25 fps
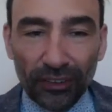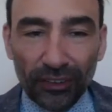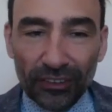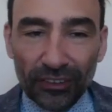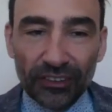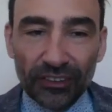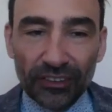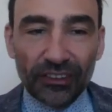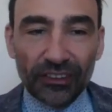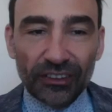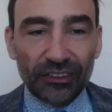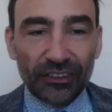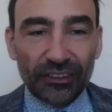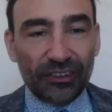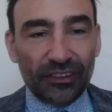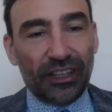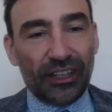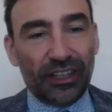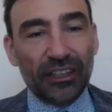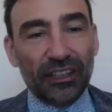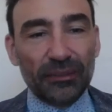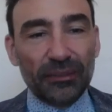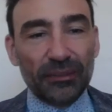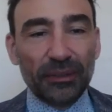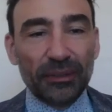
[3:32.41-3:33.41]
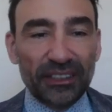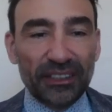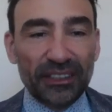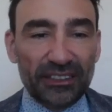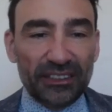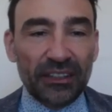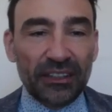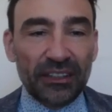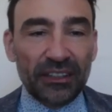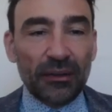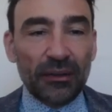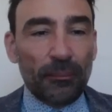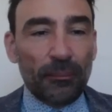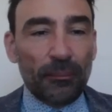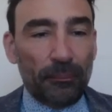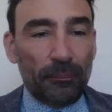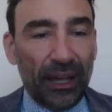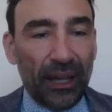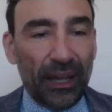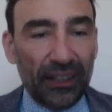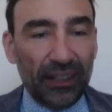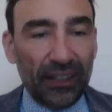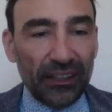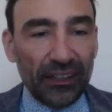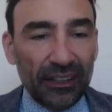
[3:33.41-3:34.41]
Okay, it means panel
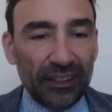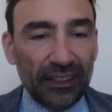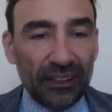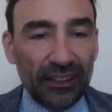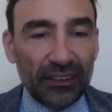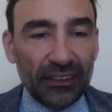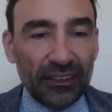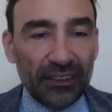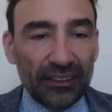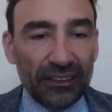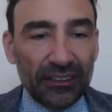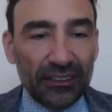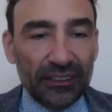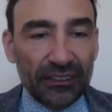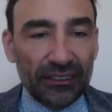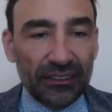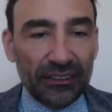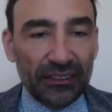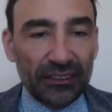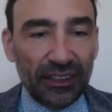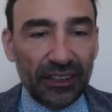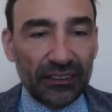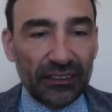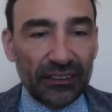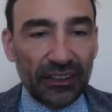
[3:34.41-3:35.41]
data,